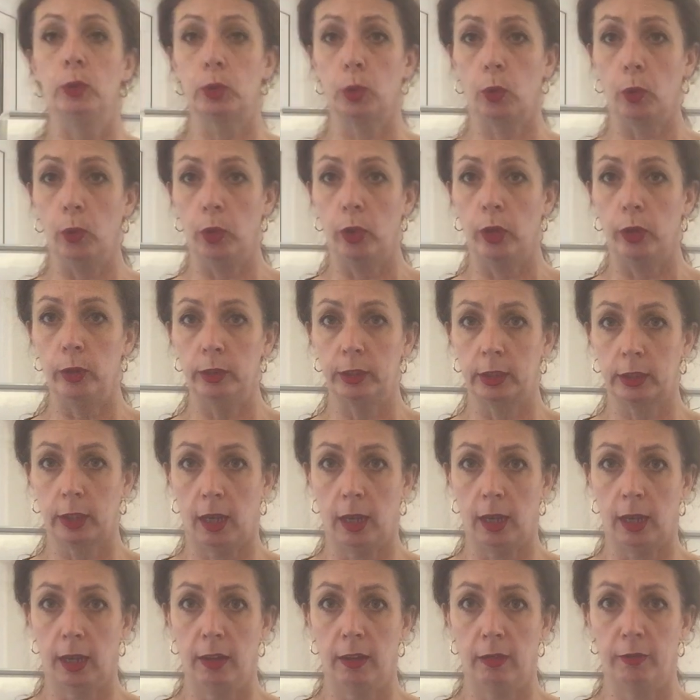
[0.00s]
all those
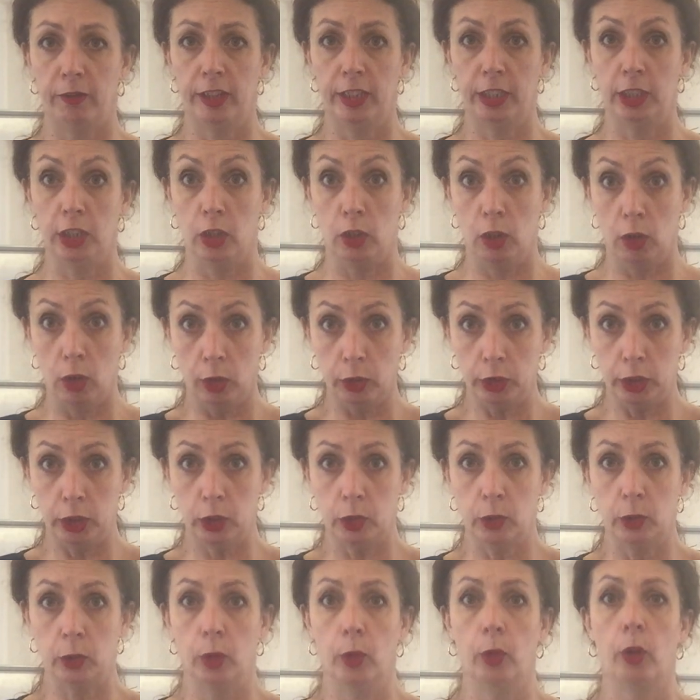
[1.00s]

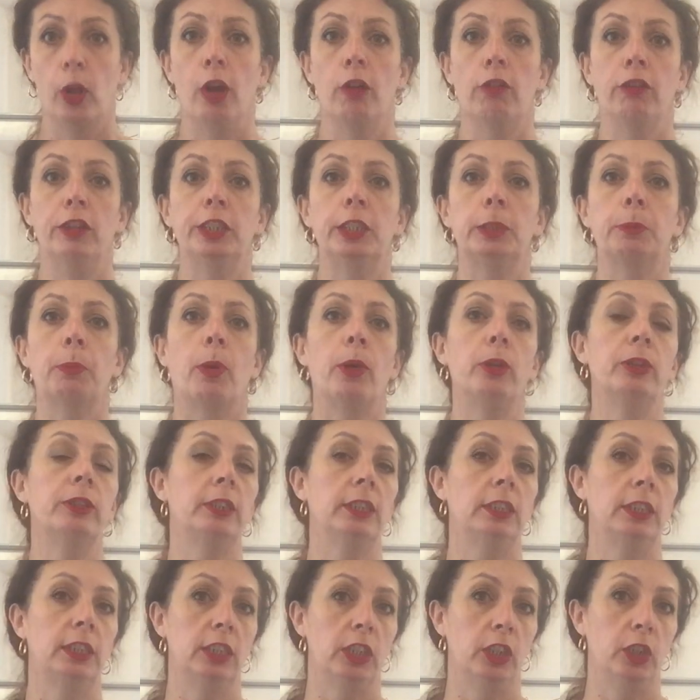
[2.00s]
physiological
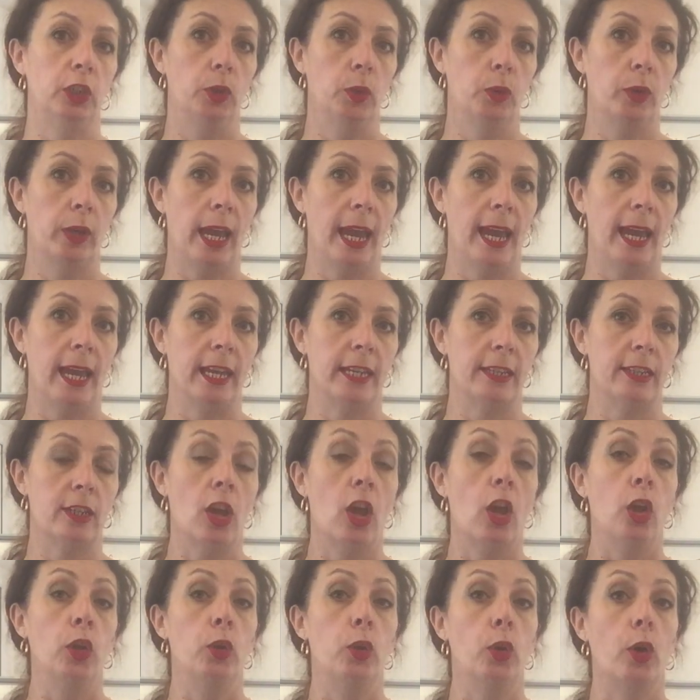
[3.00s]
responses that you get,
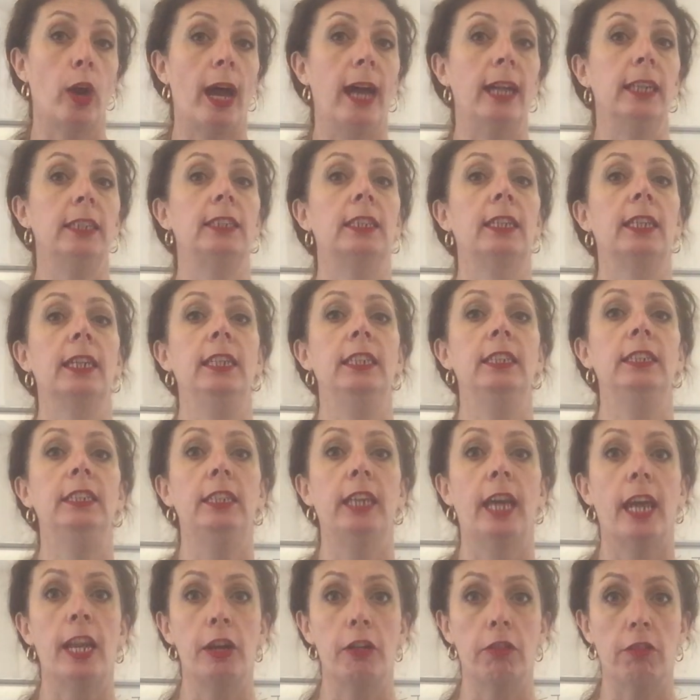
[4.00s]
you're actually
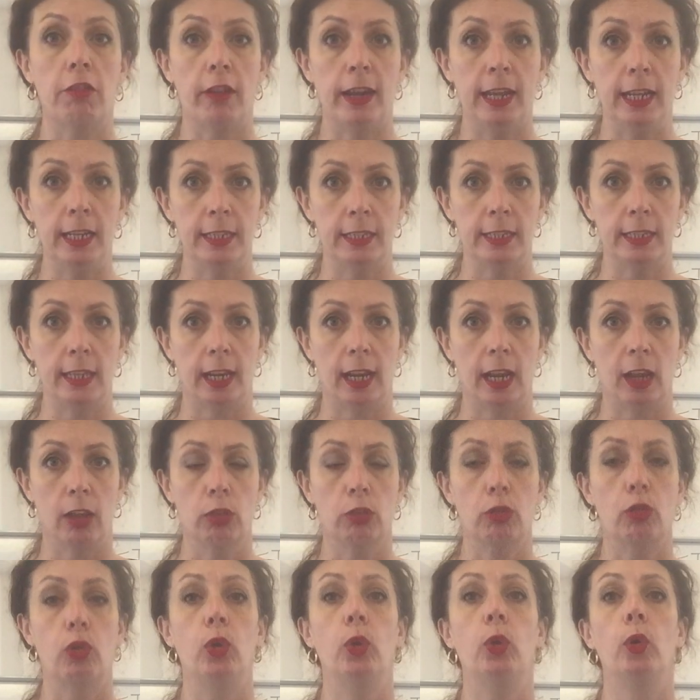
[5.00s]
generating
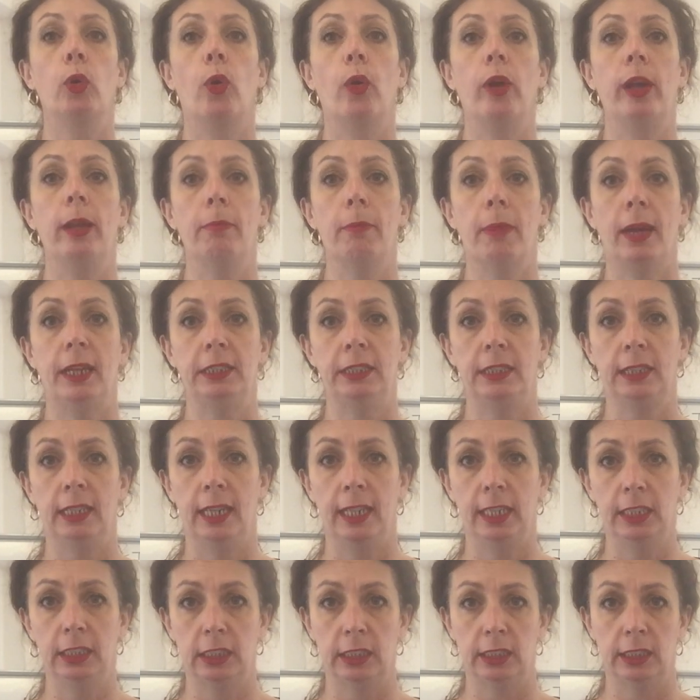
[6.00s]
through your
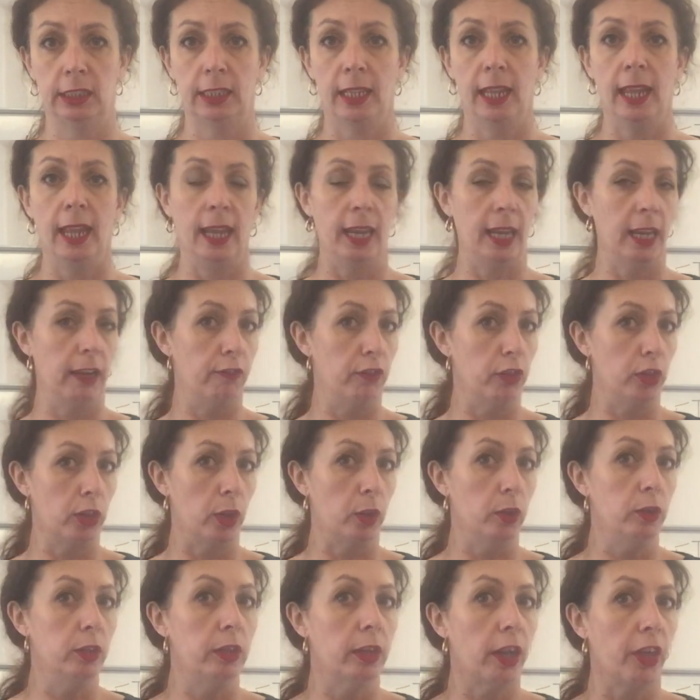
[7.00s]
imagination, even
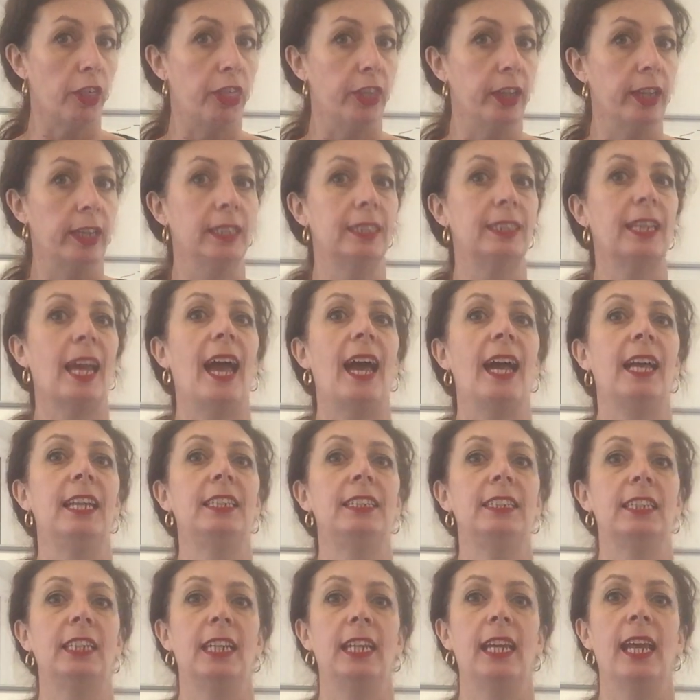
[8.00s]
though nothing has
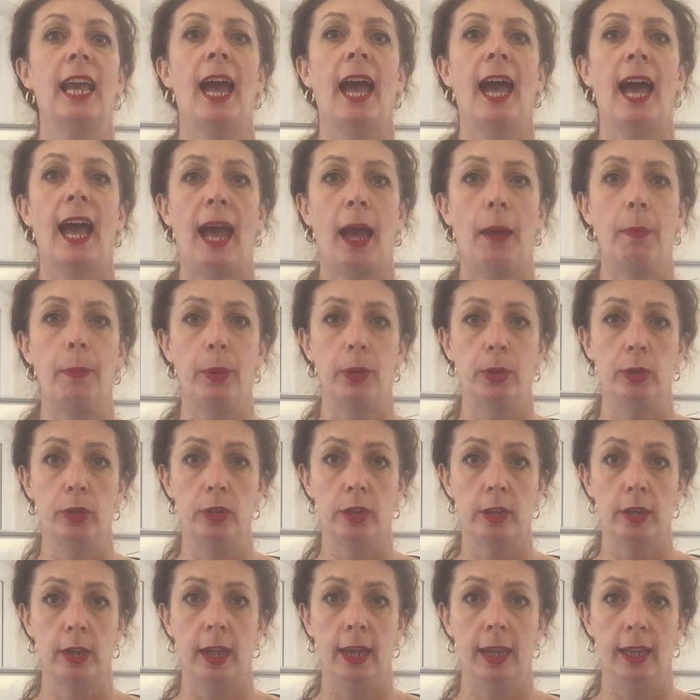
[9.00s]
actually
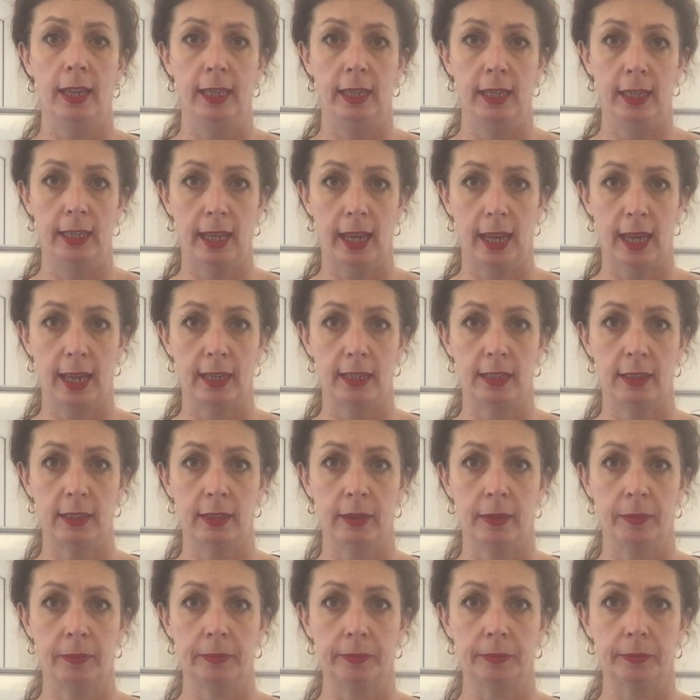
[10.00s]
happened
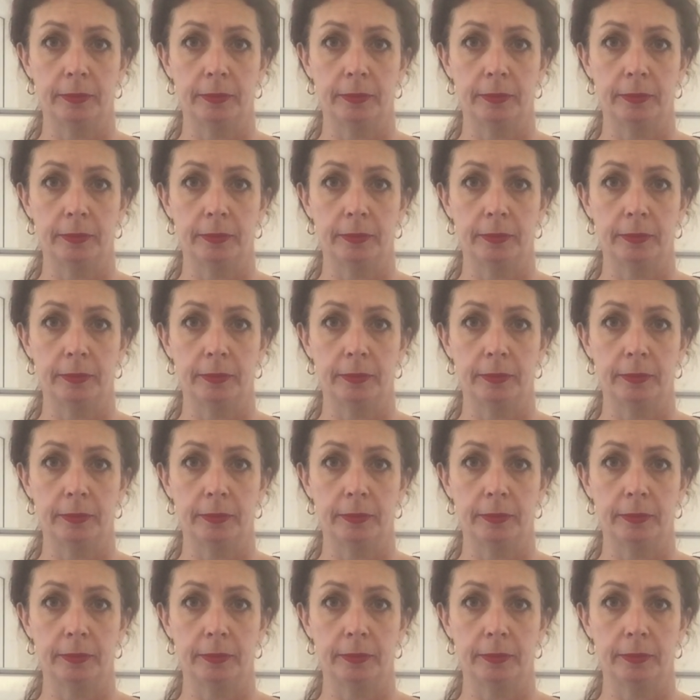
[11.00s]
yet.